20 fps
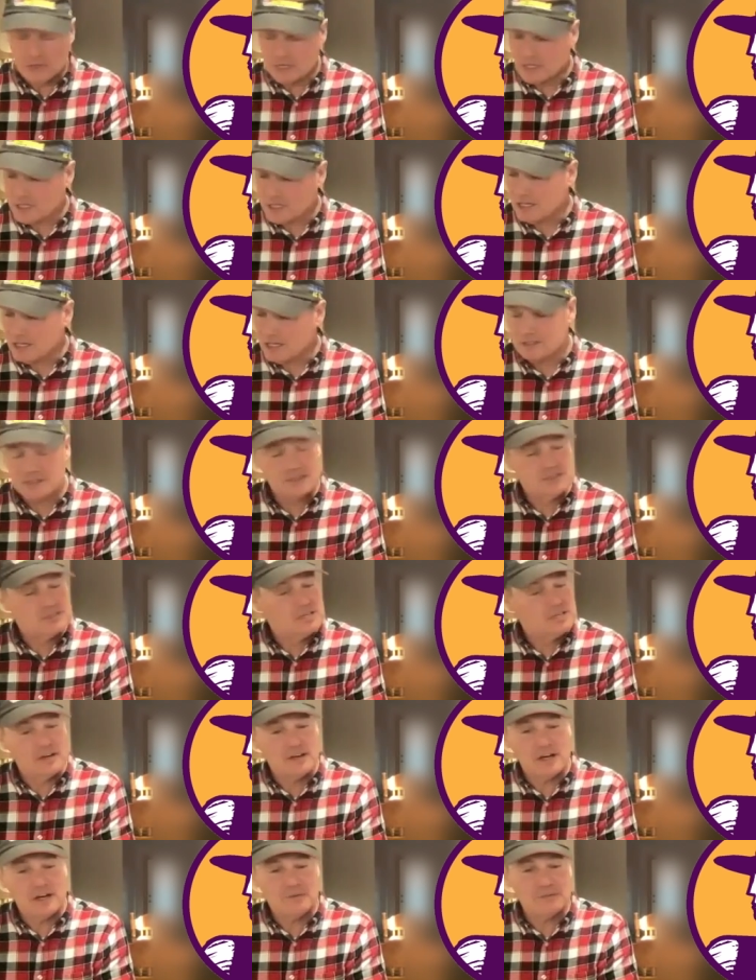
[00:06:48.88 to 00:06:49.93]
Oh my
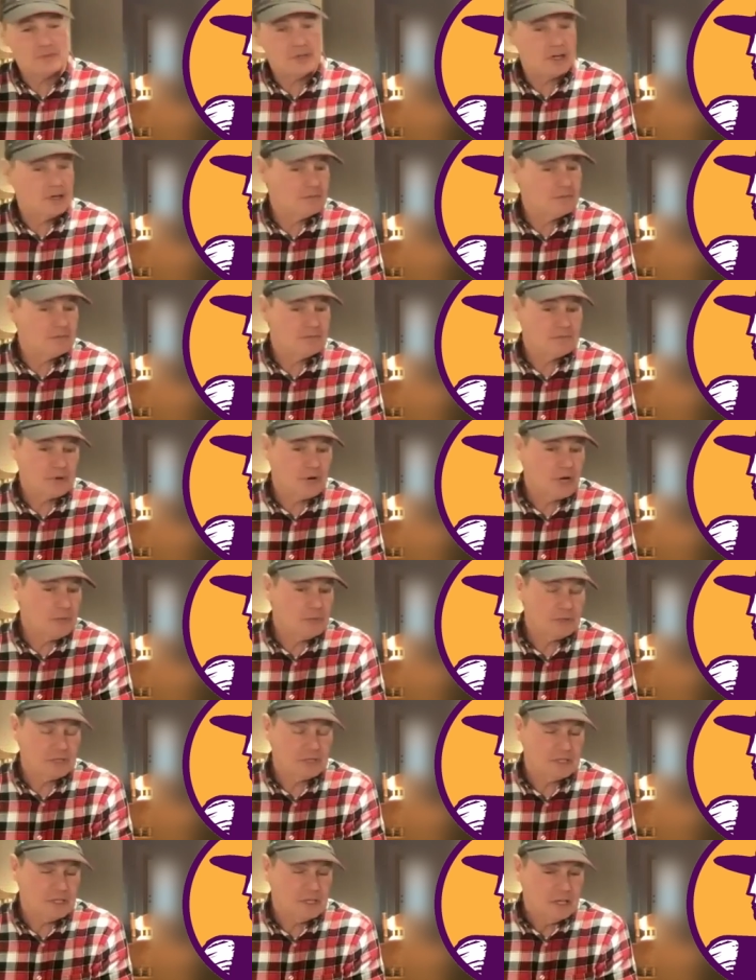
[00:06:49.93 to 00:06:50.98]
gosh. I'm
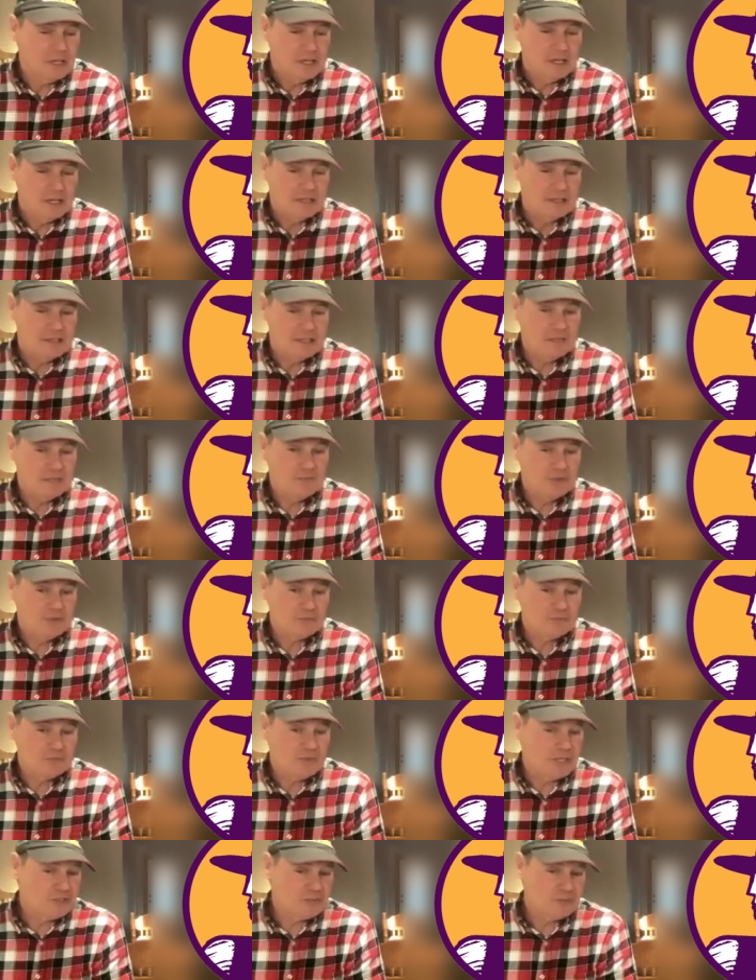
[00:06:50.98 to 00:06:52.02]
probably the most
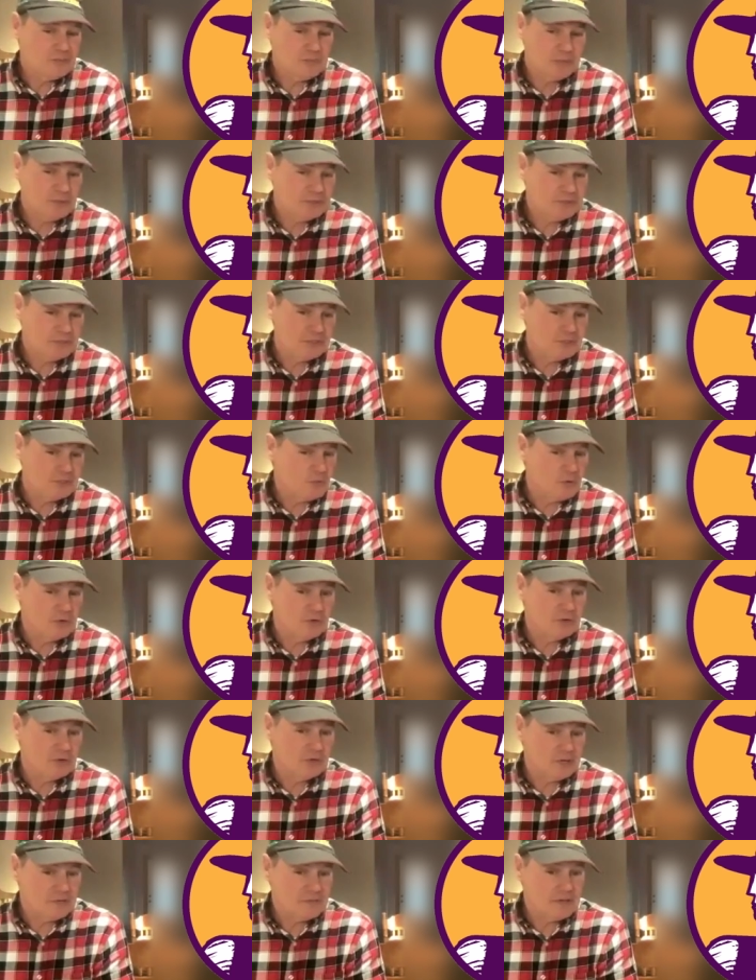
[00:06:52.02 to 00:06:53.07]
blessed person in the
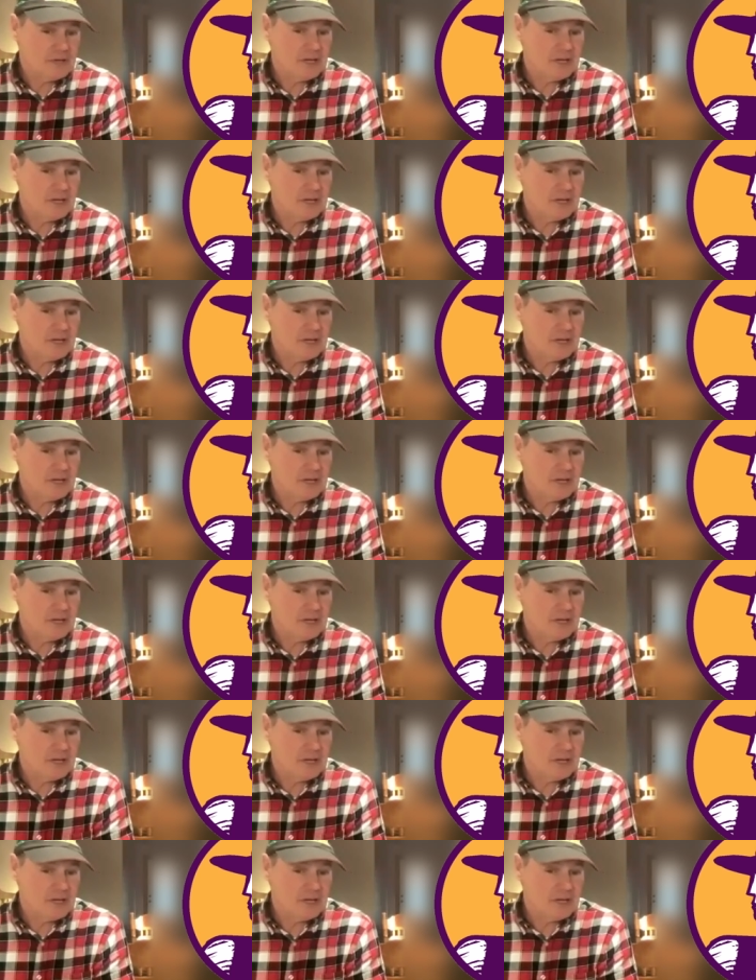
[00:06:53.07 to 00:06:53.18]
world.